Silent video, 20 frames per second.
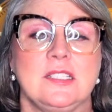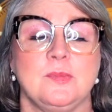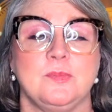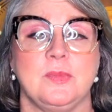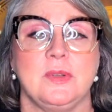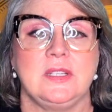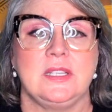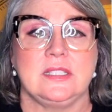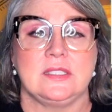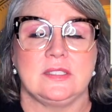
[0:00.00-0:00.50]
is,
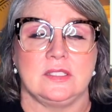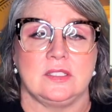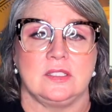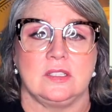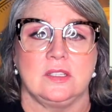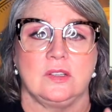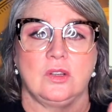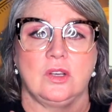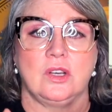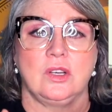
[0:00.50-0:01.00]

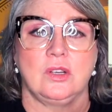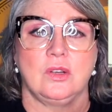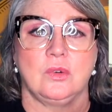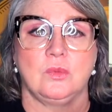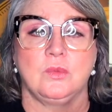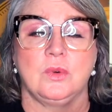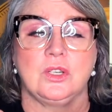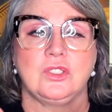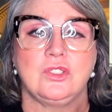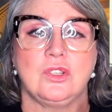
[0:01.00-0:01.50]
listen,
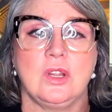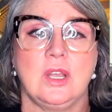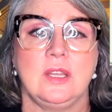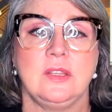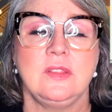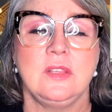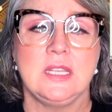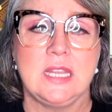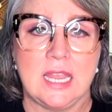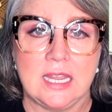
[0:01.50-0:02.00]

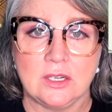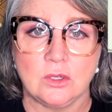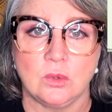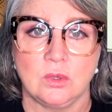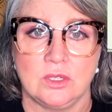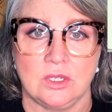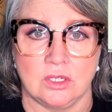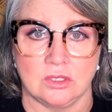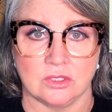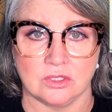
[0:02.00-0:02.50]
in the
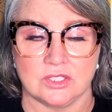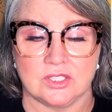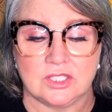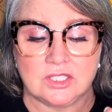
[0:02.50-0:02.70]
equinox,